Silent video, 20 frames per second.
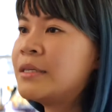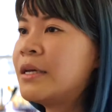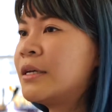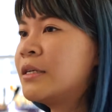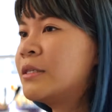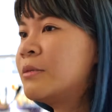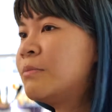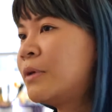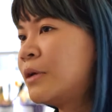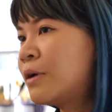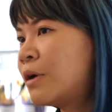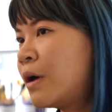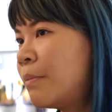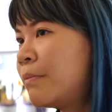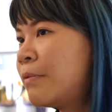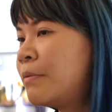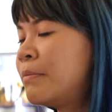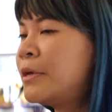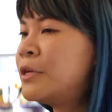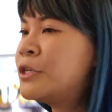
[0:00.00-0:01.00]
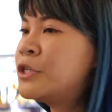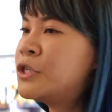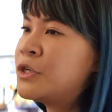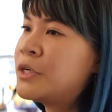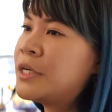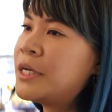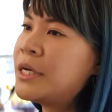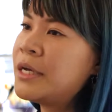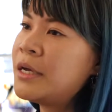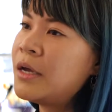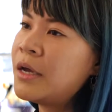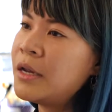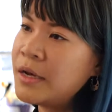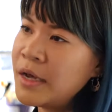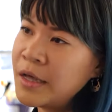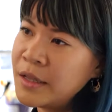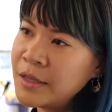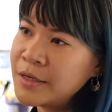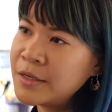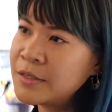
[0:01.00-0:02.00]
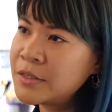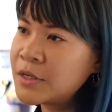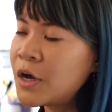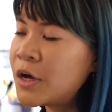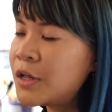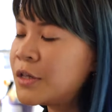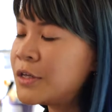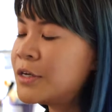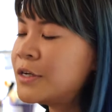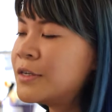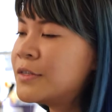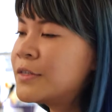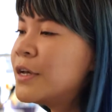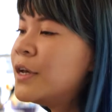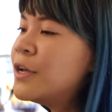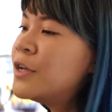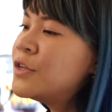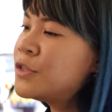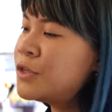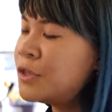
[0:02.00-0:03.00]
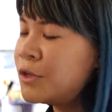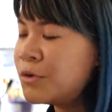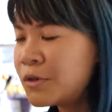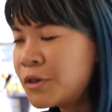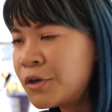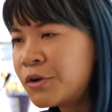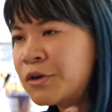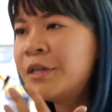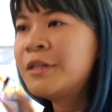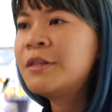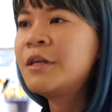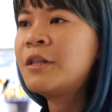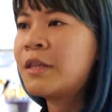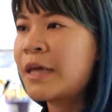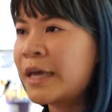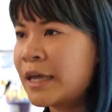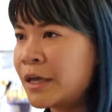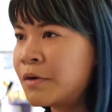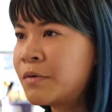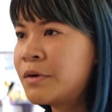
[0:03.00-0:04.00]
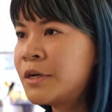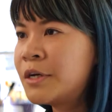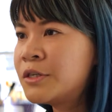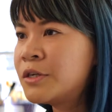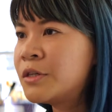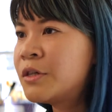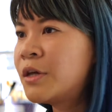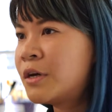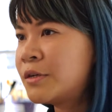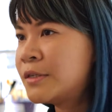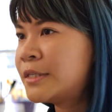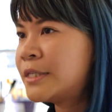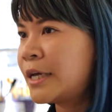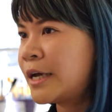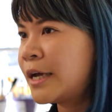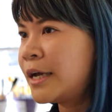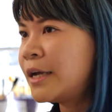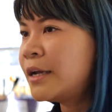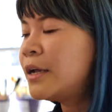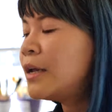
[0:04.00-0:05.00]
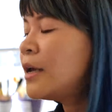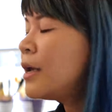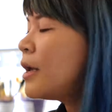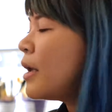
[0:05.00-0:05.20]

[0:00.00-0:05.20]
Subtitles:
like split complementary, analogous colors. So they were learning the language alongside.